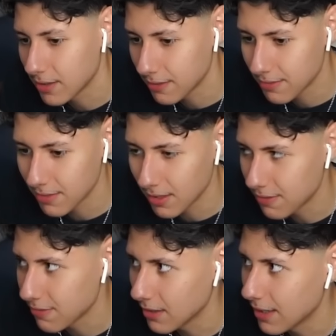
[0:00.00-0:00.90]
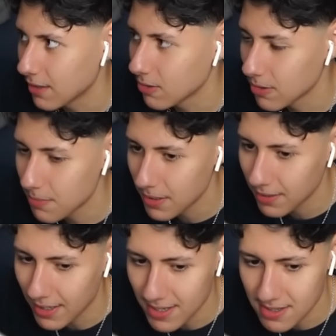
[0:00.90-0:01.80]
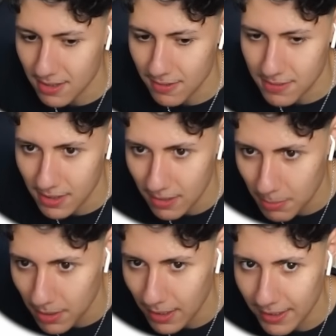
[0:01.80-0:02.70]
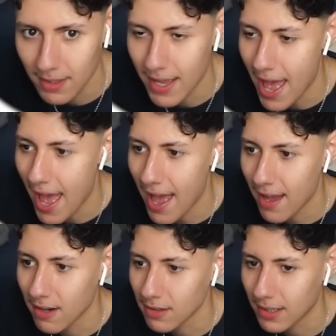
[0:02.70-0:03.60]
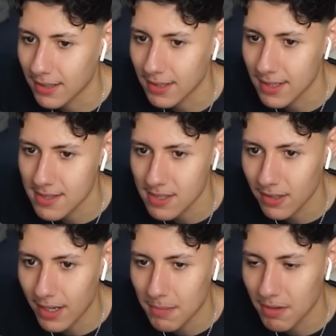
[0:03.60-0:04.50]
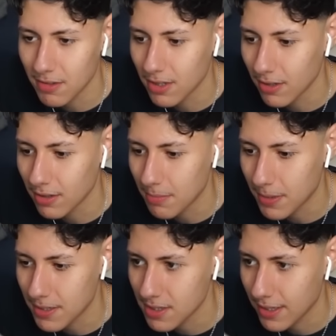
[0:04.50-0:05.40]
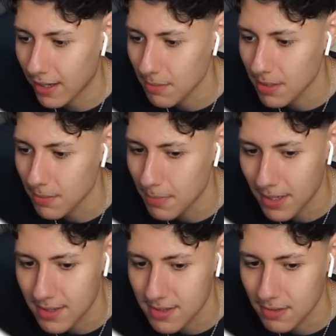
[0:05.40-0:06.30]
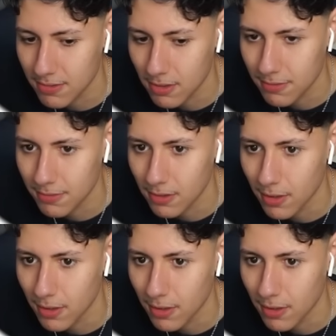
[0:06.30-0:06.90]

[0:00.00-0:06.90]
If if like you would be nice enough to give me like the ad or like the Instagram of the girl in the picture, that would be amazing for real, for real.